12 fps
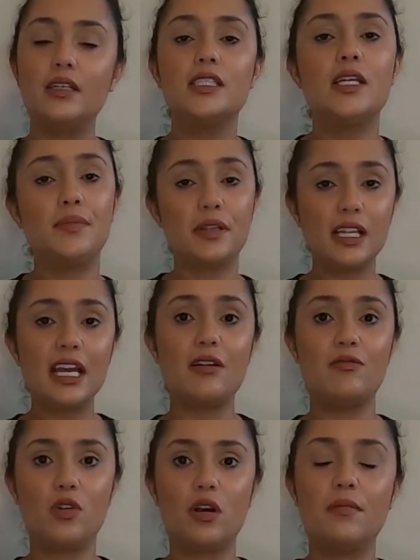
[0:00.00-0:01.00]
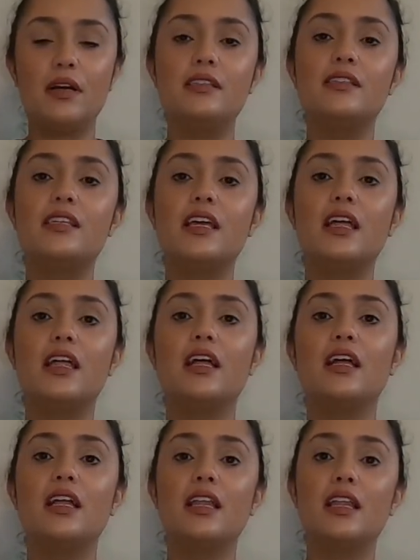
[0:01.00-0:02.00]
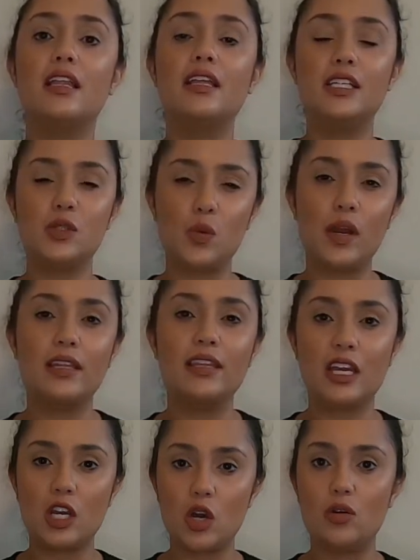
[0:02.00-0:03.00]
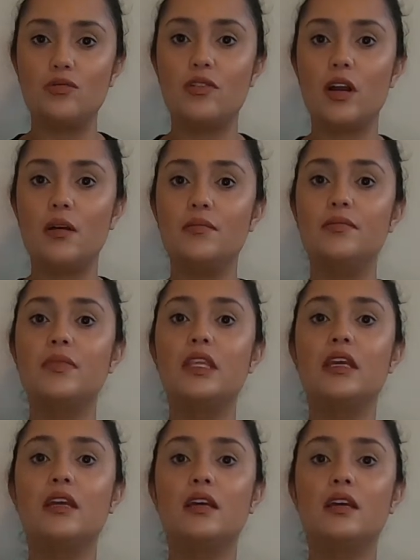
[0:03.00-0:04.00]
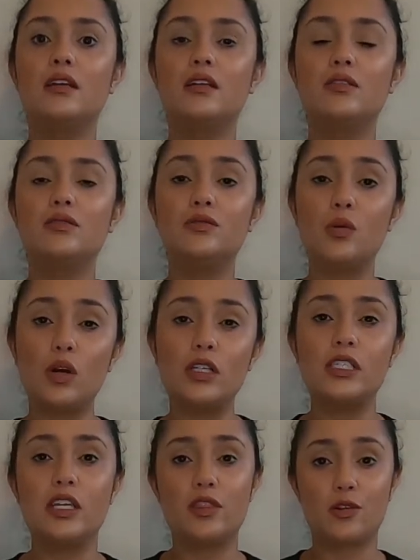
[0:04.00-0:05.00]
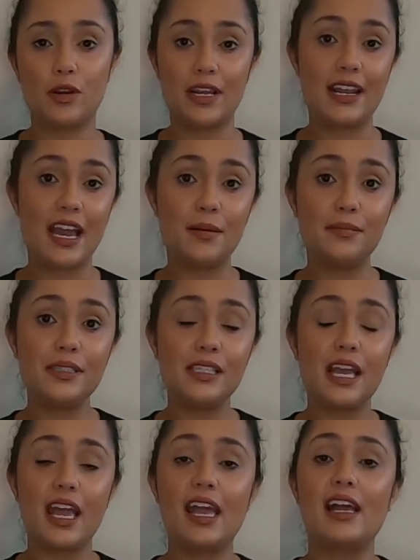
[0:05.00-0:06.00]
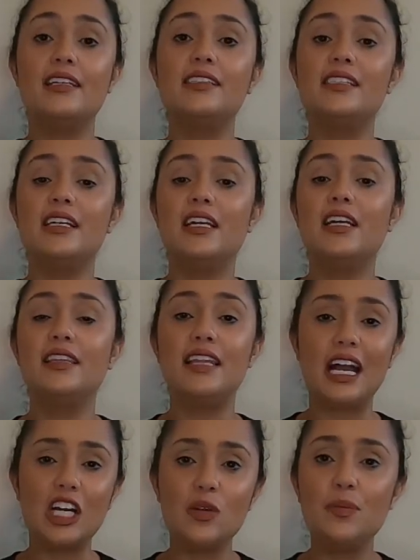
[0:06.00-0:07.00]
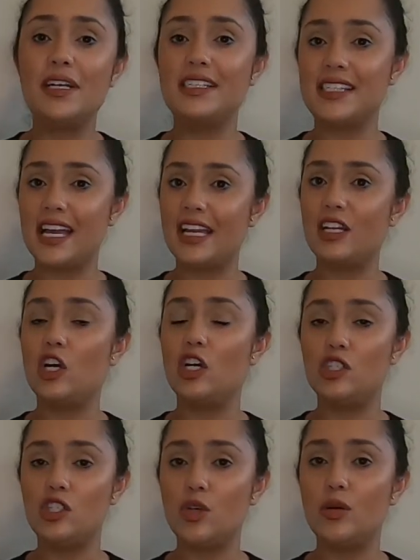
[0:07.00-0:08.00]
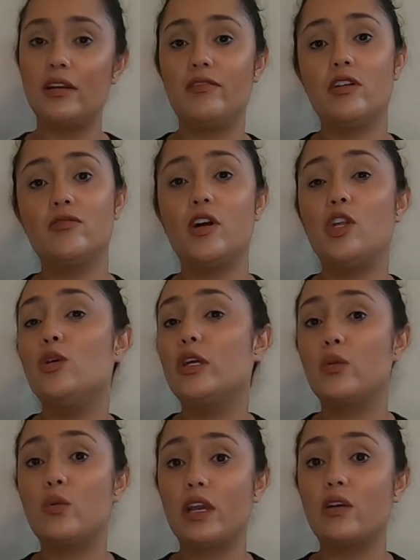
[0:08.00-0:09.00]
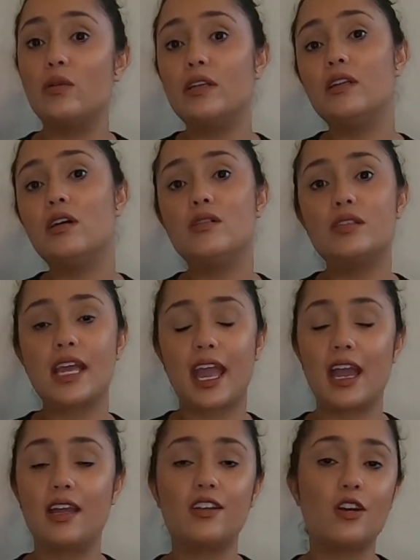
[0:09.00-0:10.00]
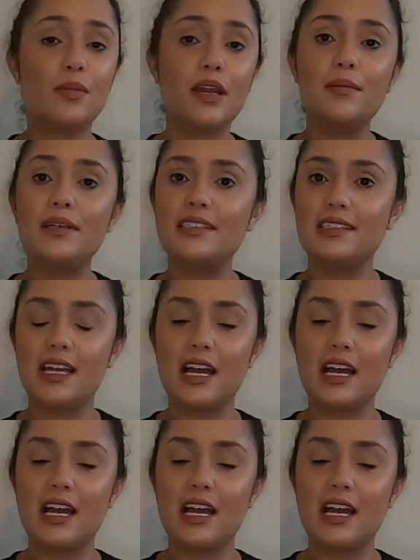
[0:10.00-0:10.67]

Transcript: Typically at 4 months is when they go from 4 to 3 naps, and that could be a sign also if you're following wake windows and your baby